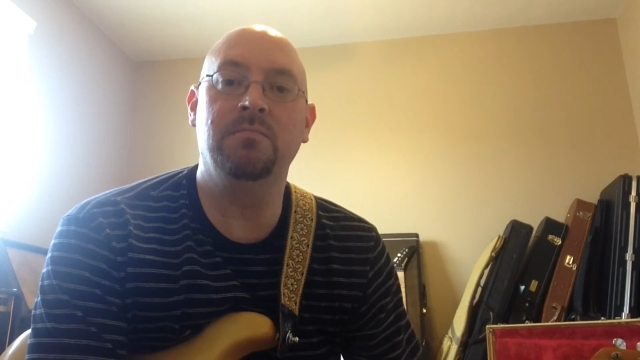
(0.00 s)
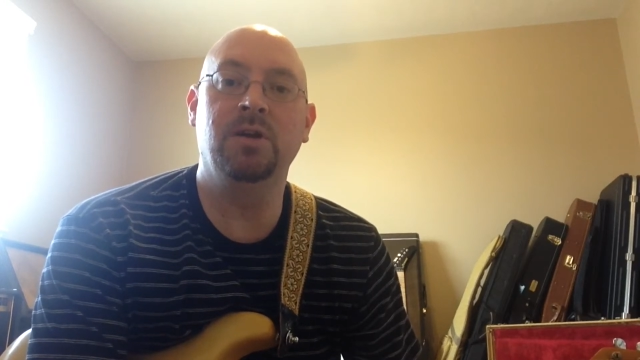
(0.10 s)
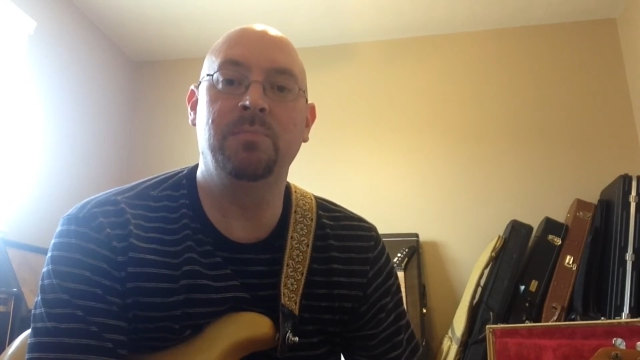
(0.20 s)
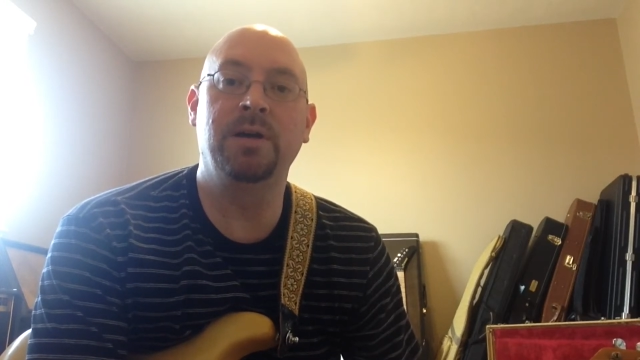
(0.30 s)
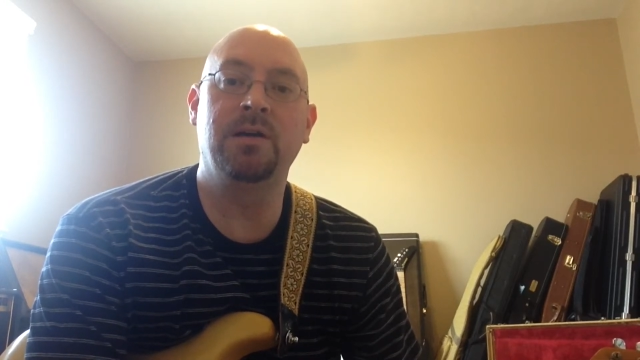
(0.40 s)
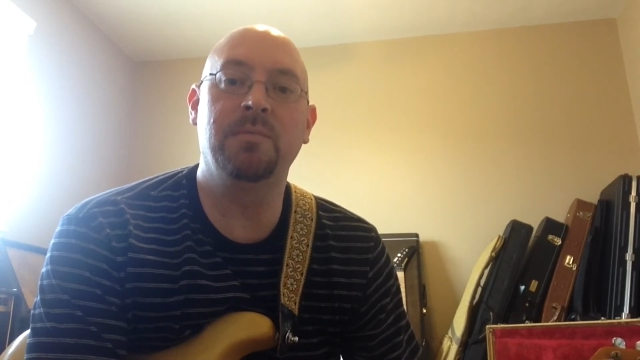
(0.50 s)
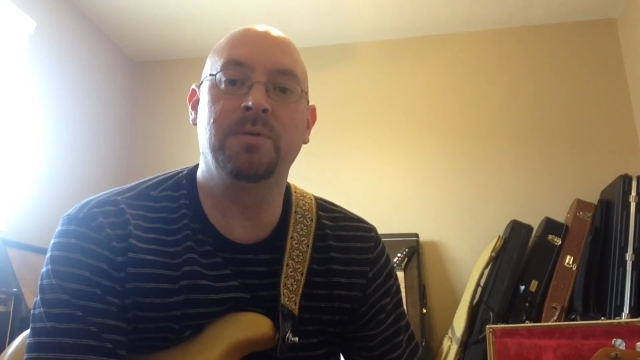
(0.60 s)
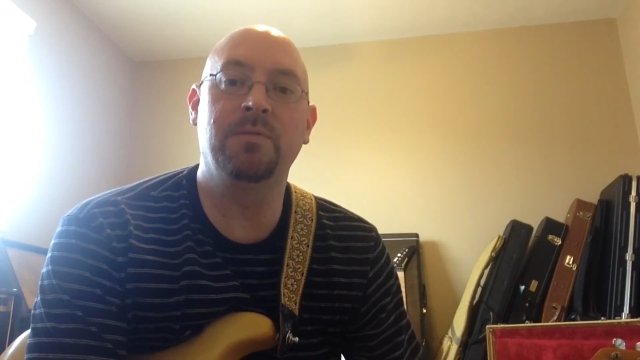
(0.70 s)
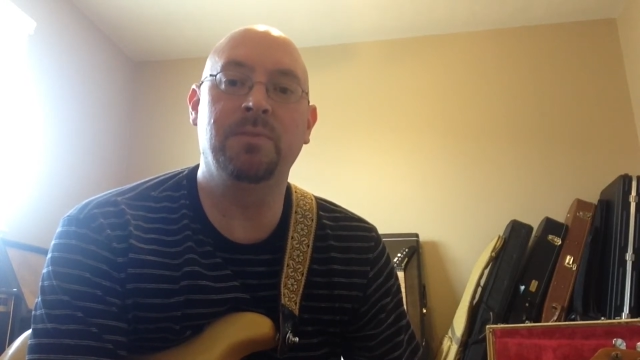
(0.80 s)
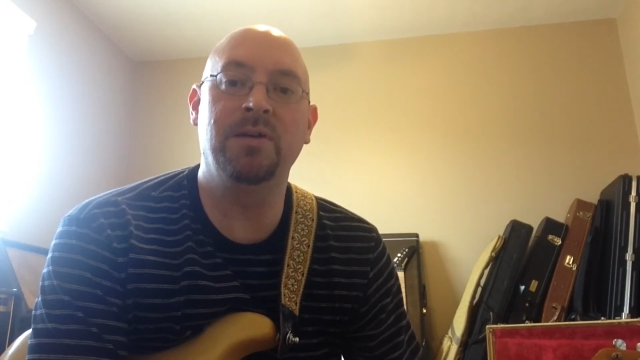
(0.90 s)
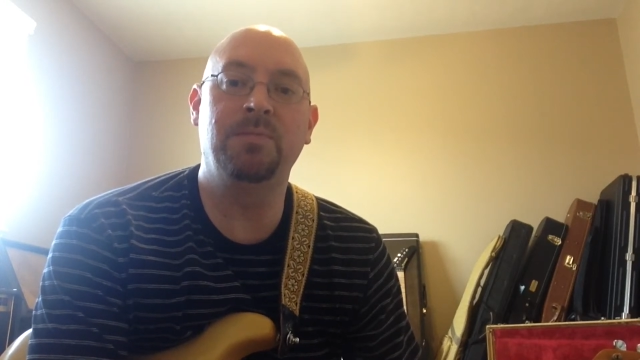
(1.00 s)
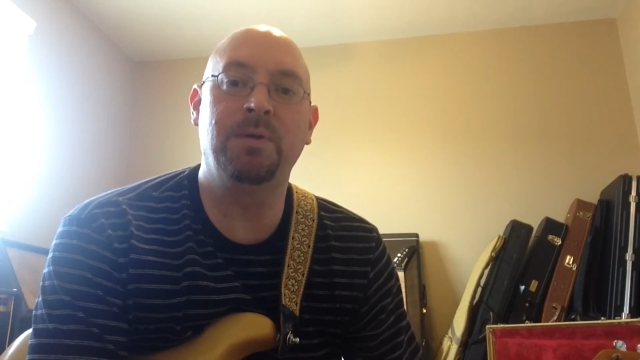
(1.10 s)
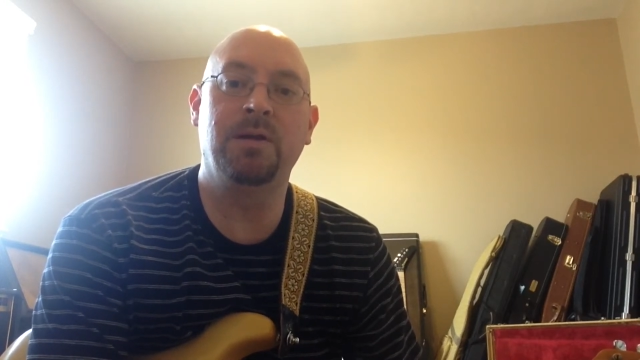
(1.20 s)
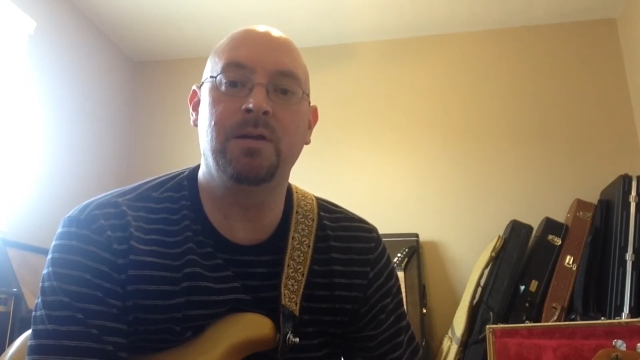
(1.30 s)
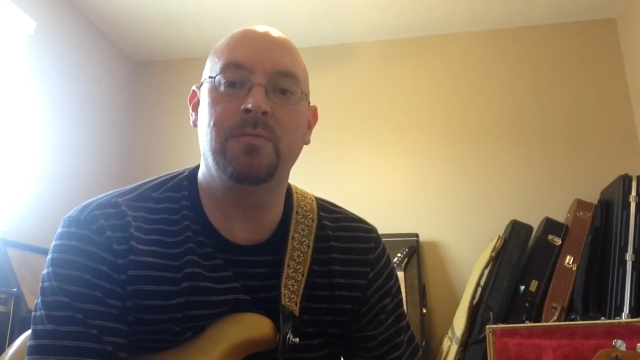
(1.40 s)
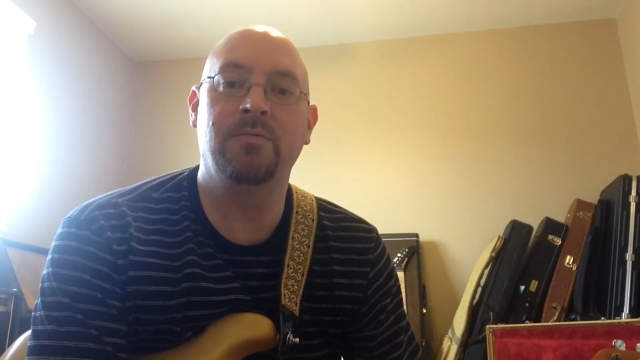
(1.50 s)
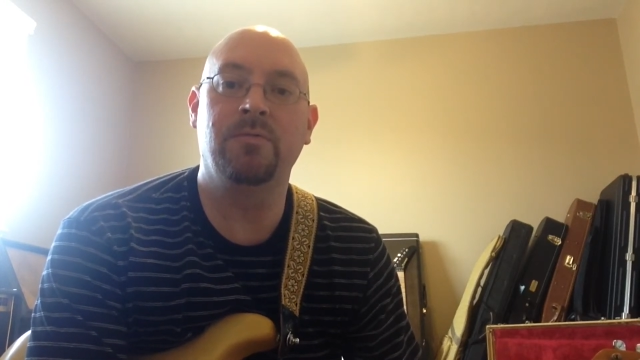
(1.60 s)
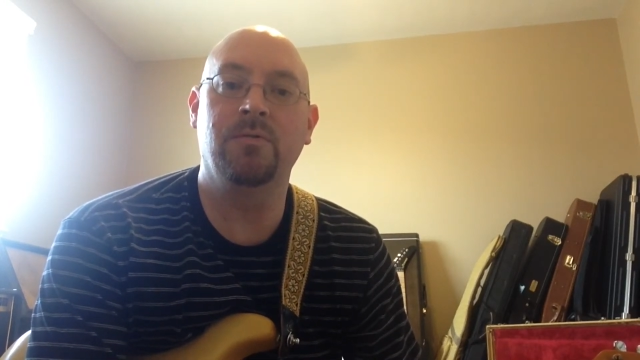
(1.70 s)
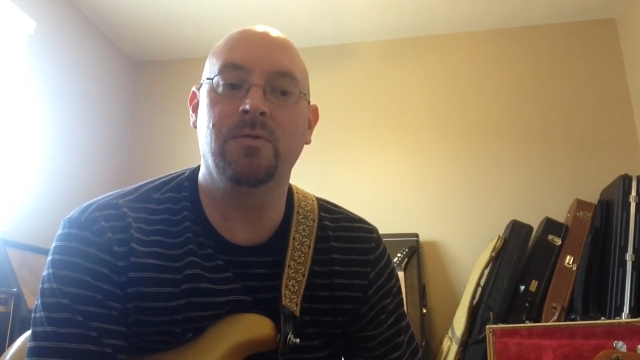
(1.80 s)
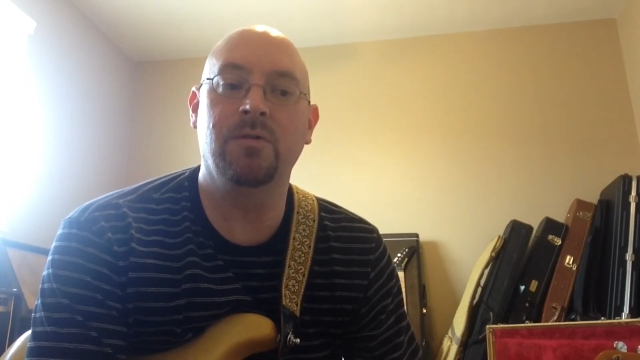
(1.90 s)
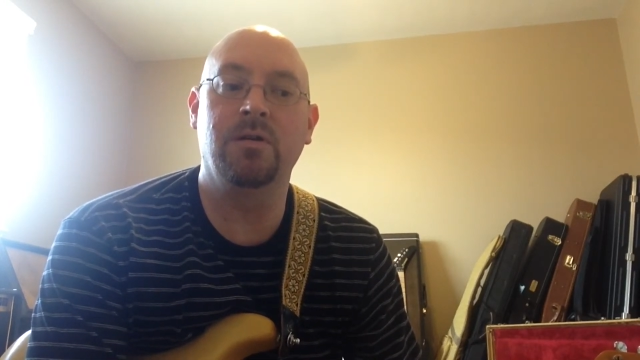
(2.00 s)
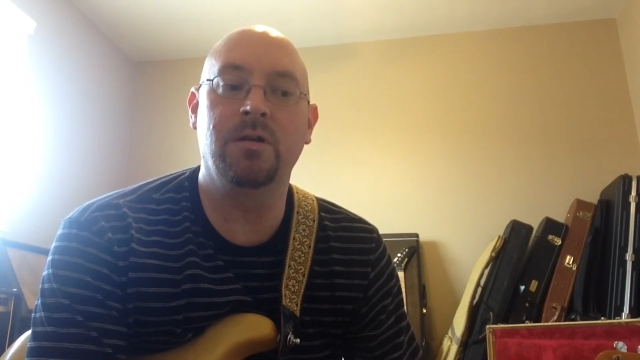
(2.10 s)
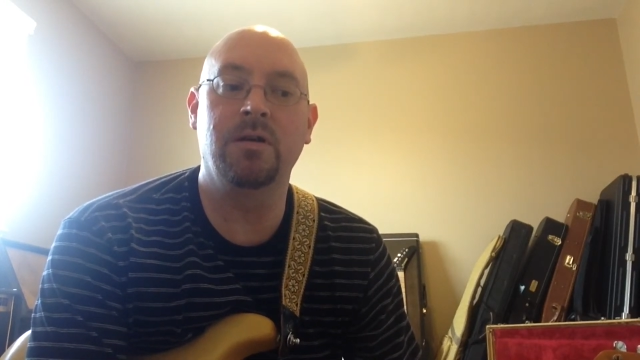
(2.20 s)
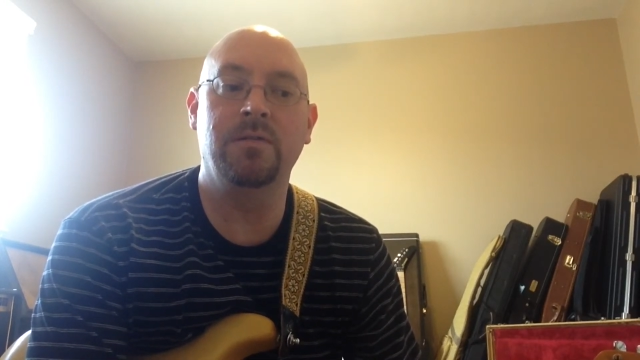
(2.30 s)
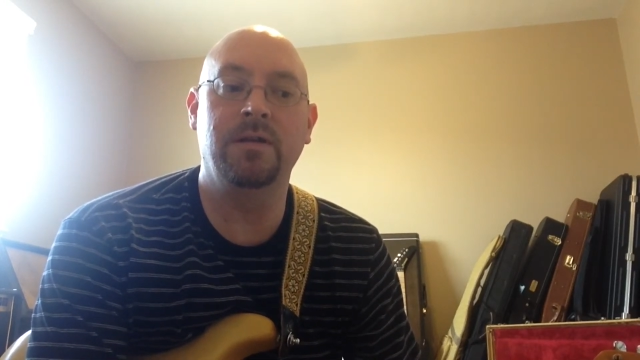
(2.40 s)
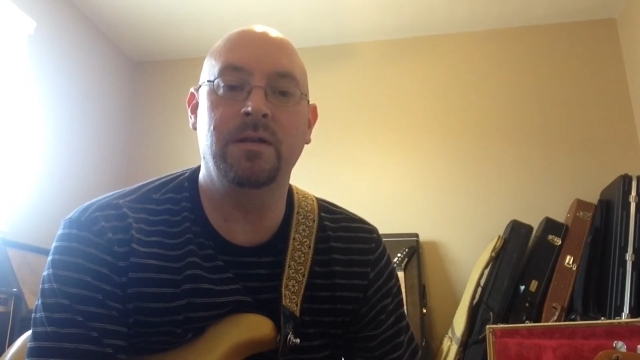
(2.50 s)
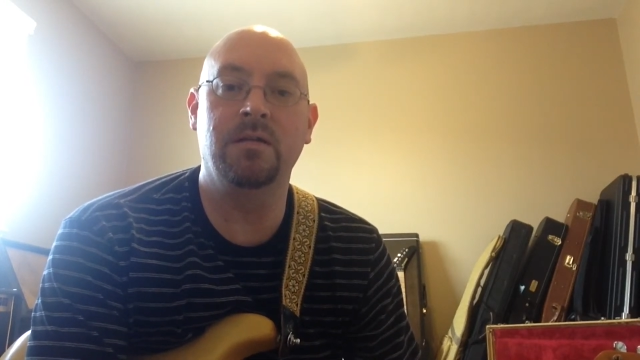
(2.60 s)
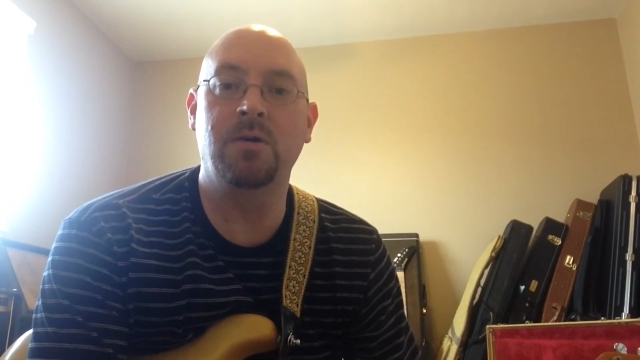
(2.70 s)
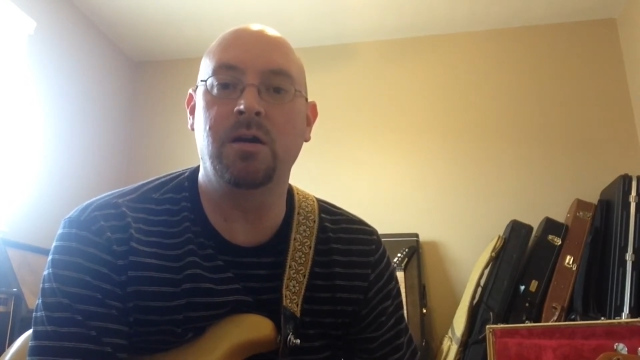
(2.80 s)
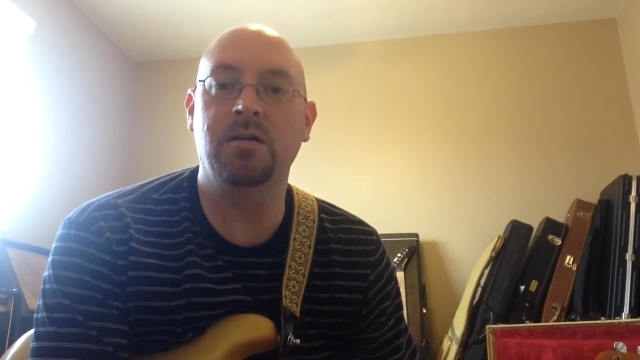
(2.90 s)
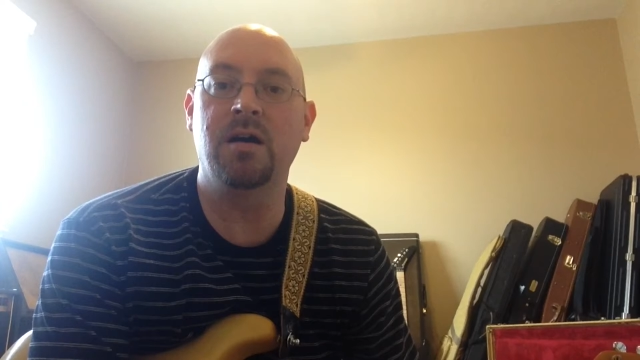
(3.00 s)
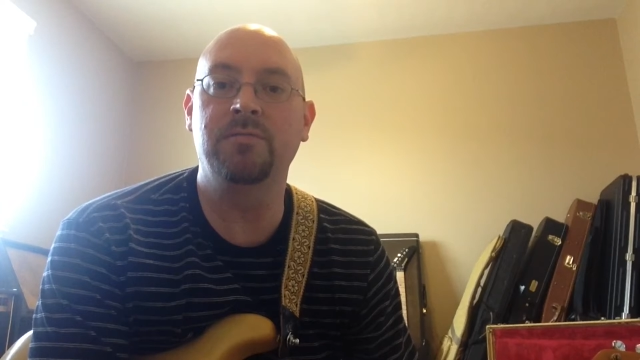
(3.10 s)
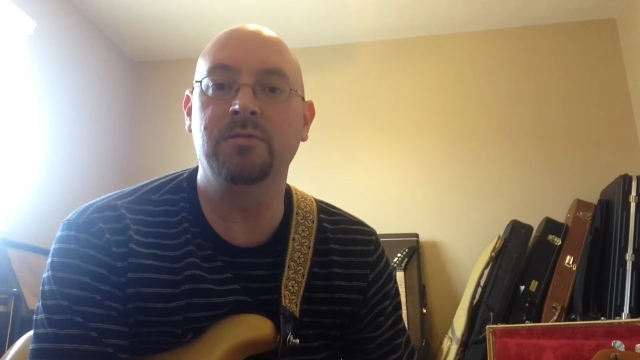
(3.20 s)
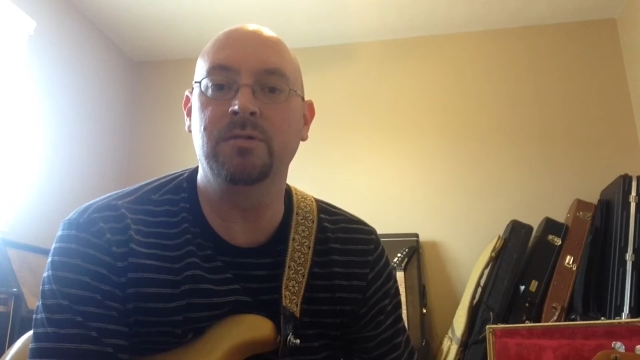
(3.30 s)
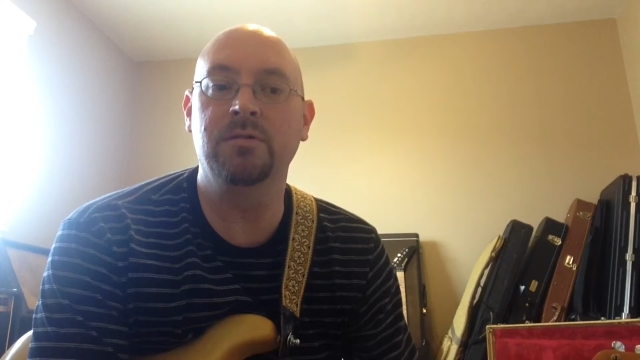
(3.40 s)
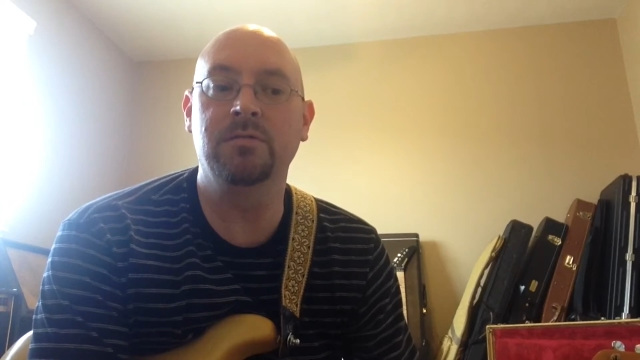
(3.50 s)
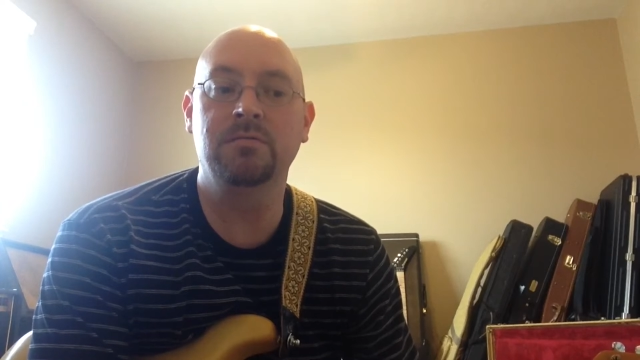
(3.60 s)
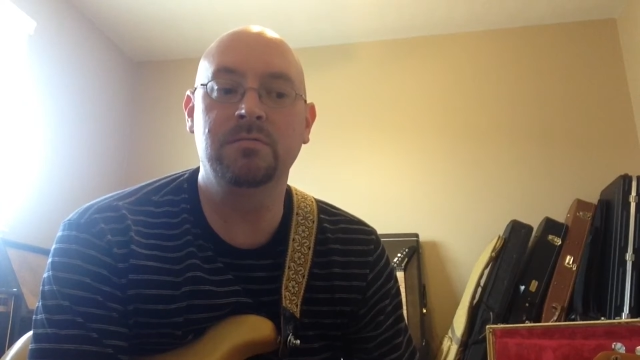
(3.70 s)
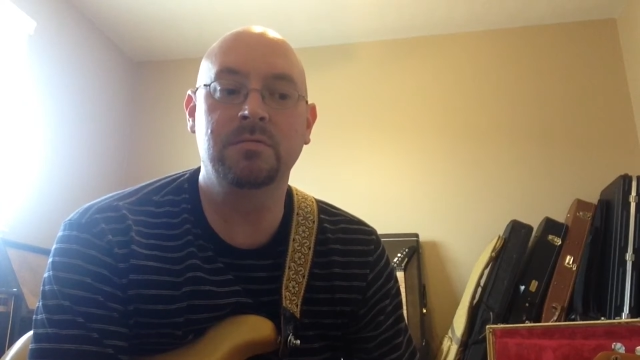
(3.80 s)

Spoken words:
middle pickup and the bass pickup for the Mark Knopfler